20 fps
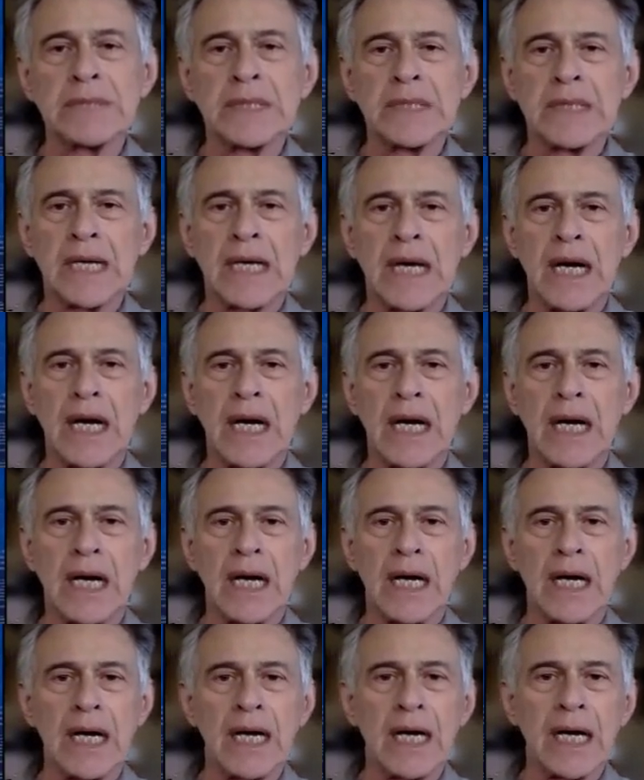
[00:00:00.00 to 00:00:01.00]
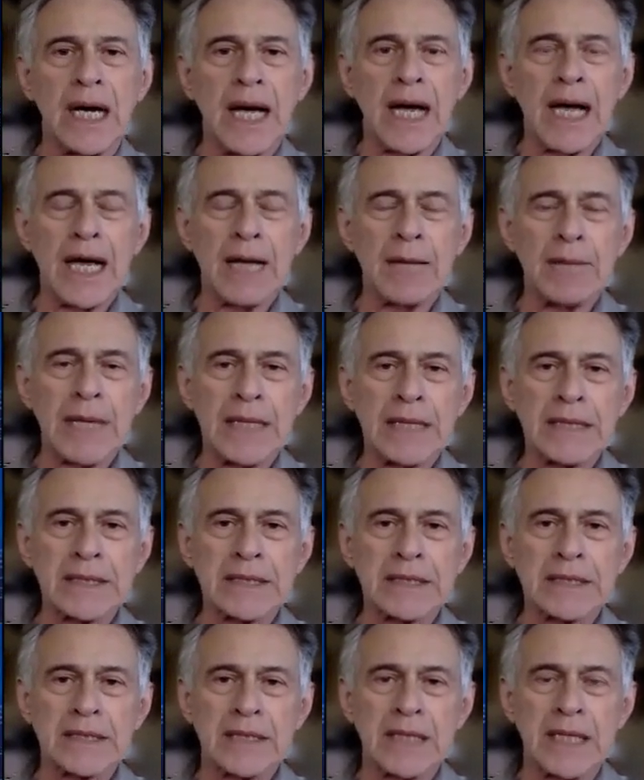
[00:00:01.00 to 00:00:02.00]
Uh,
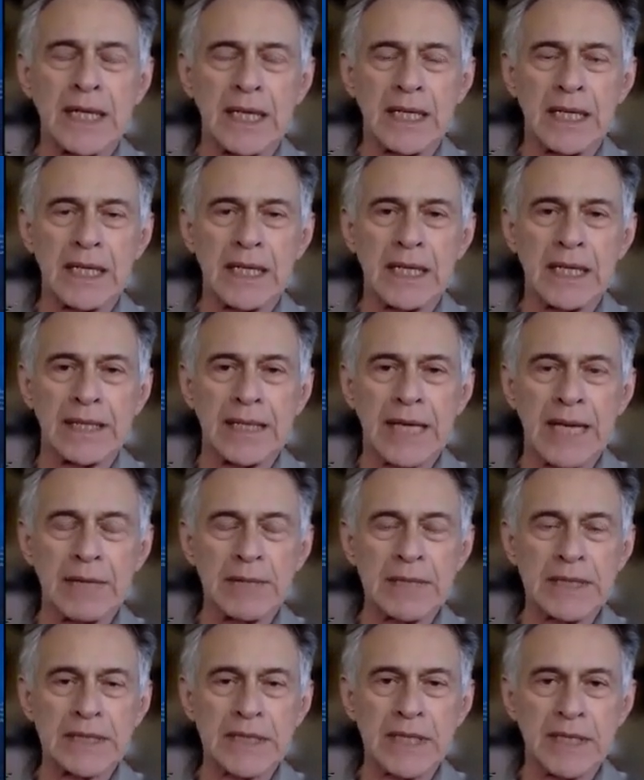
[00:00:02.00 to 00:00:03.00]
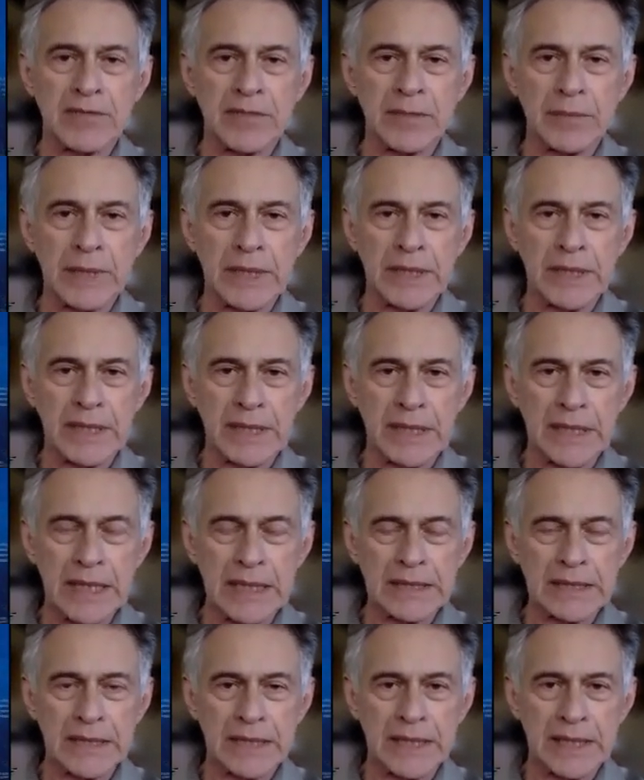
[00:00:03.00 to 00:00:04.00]
Hamas, uh, the Hamas government in
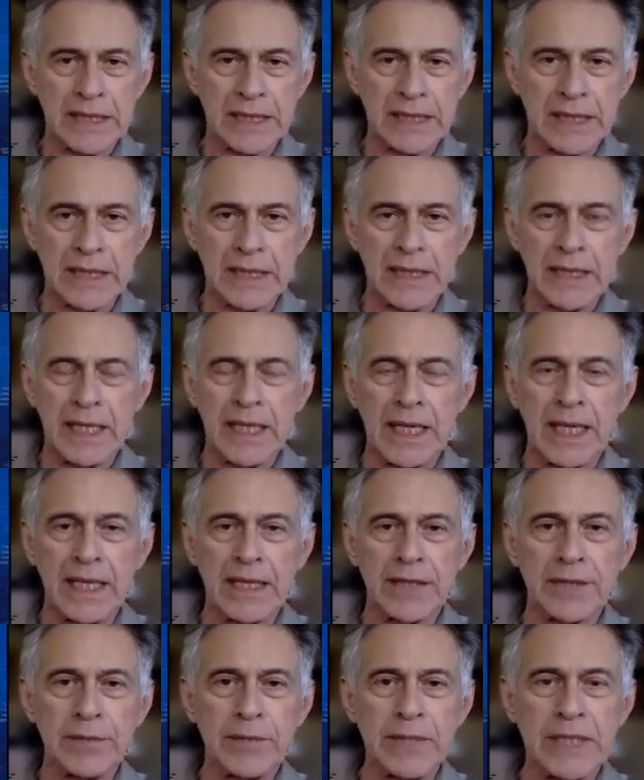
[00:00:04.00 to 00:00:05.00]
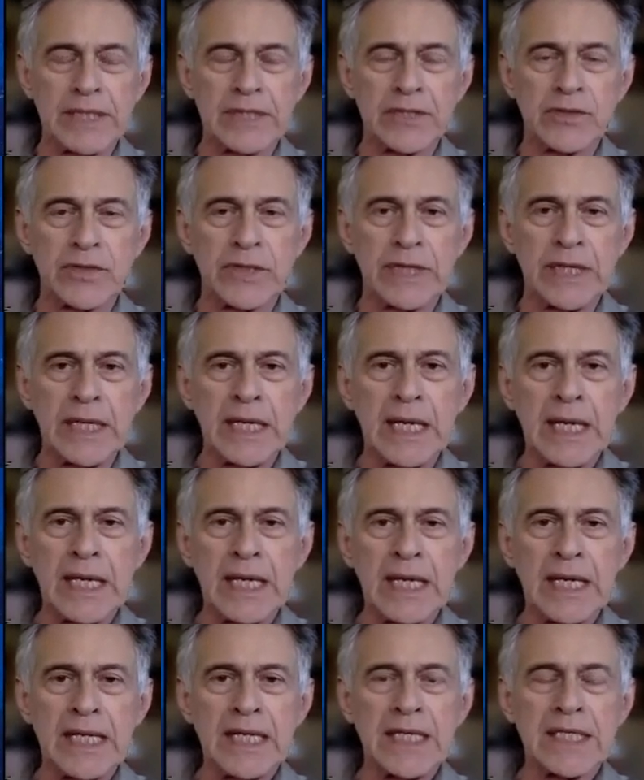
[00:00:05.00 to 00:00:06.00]
Gaza, the, the health ministry,
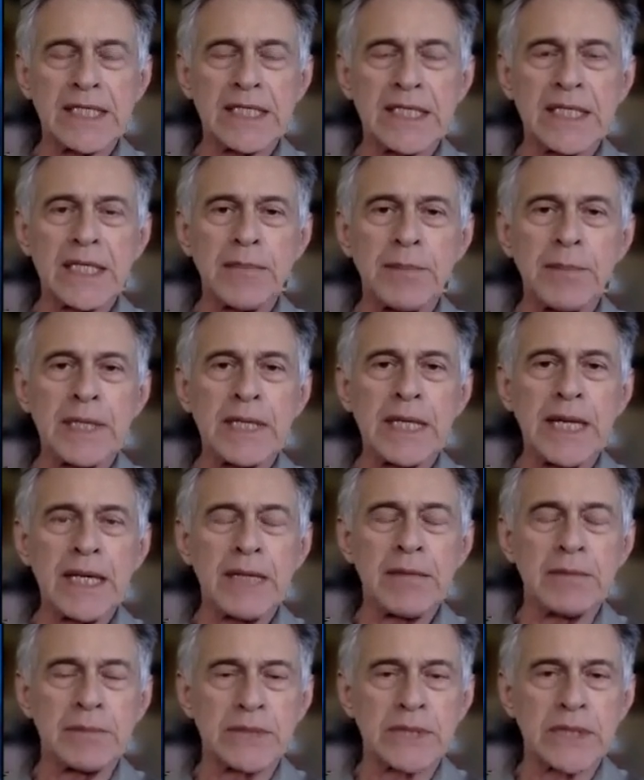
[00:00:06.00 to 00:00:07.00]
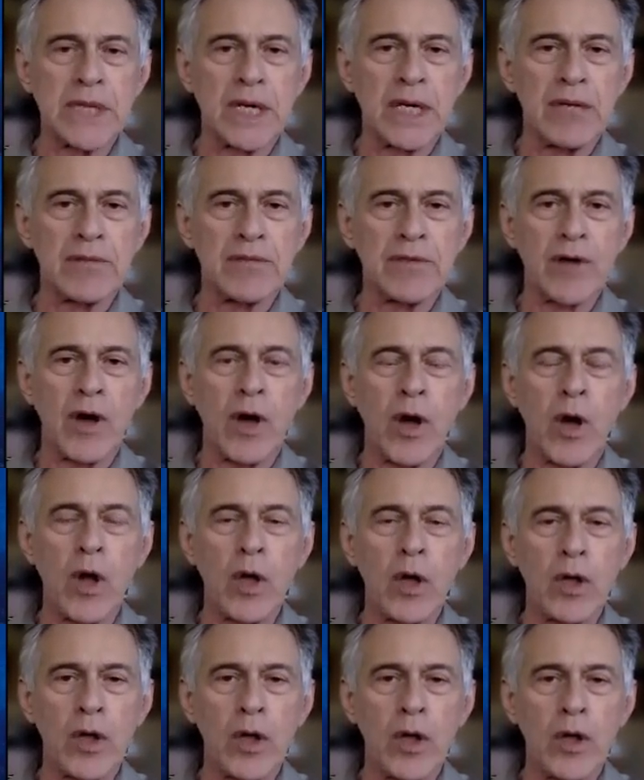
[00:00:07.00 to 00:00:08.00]
is keeping names of
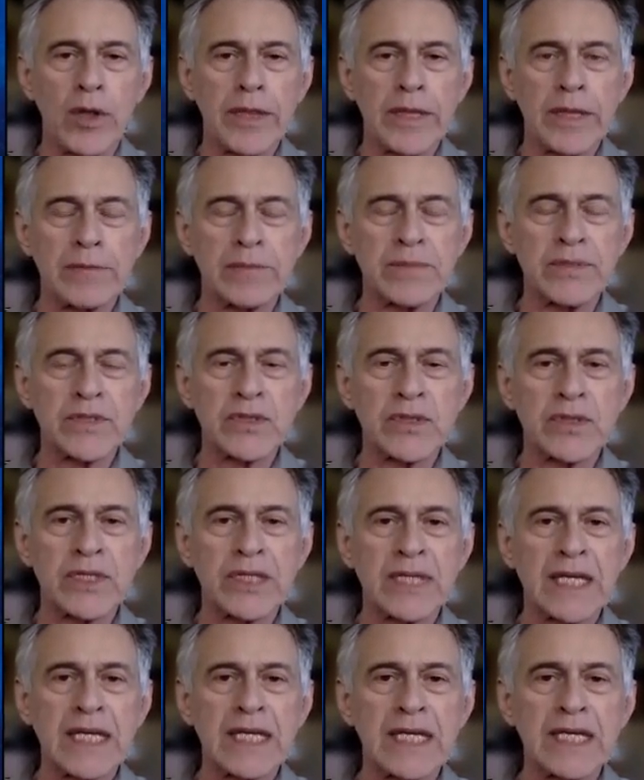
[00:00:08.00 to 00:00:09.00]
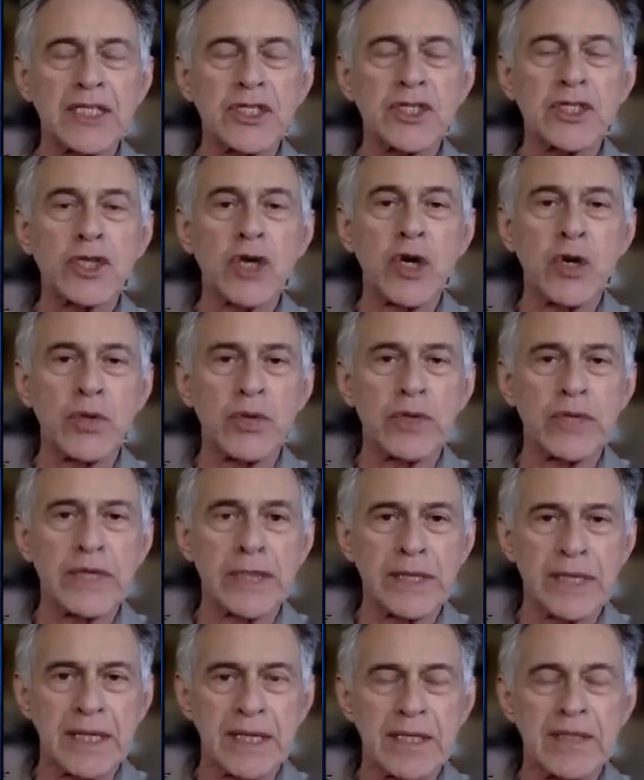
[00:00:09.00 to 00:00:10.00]
all all of them so that they can show that
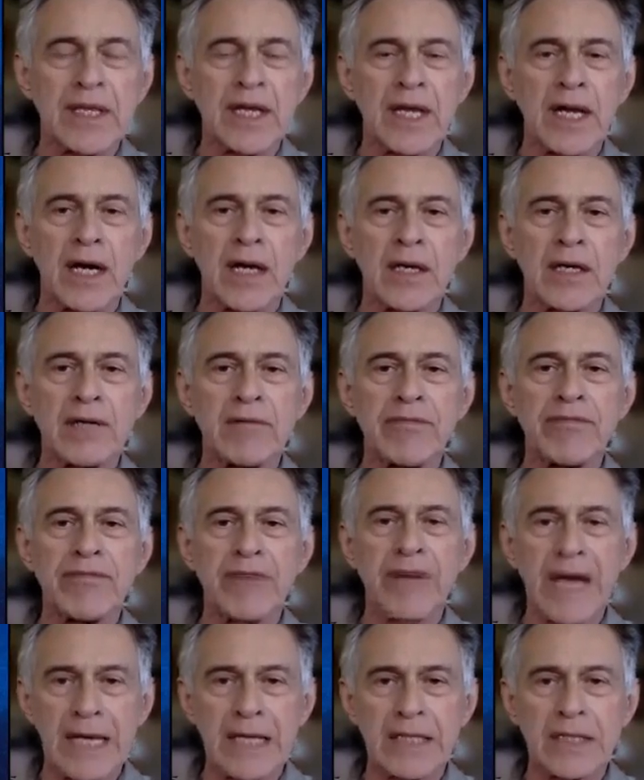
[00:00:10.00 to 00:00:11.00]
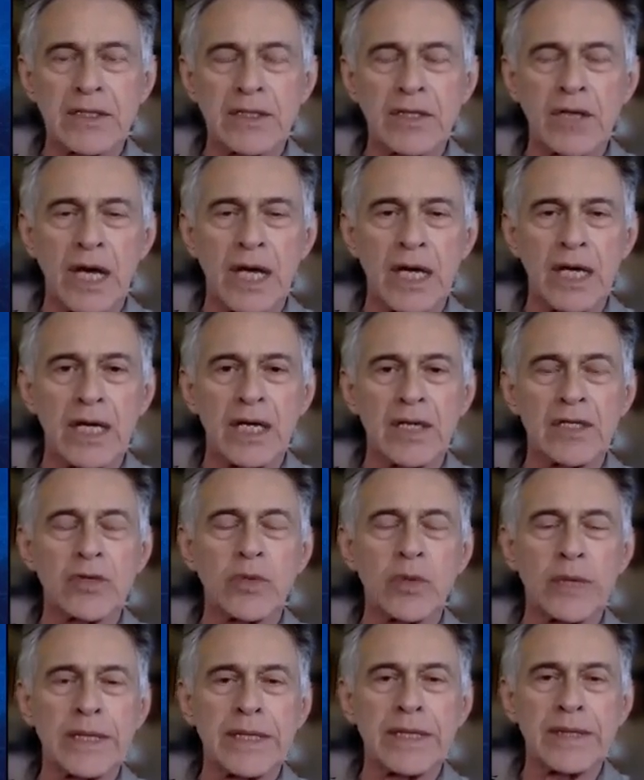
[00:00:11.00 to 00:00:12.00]
they they are in fact uh,
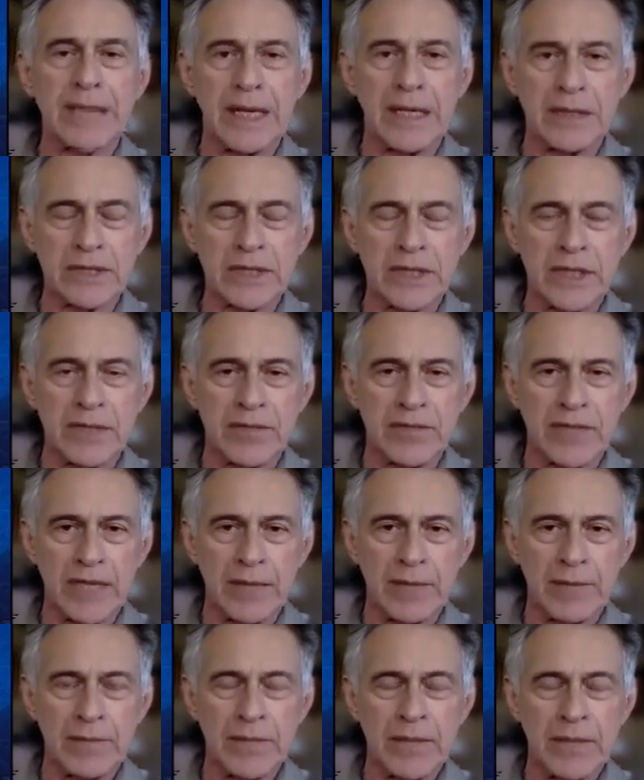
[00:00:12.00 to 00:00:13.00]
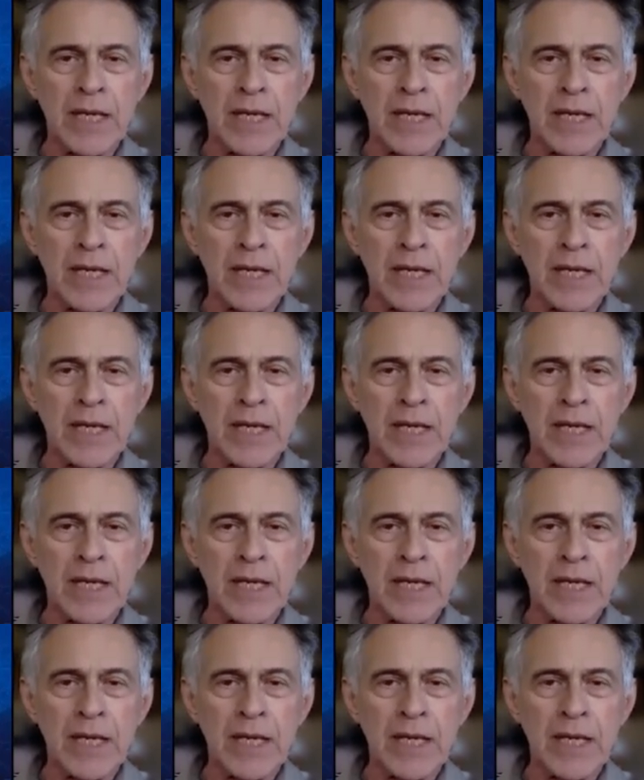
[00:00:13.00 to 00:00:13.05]
20,000 of them.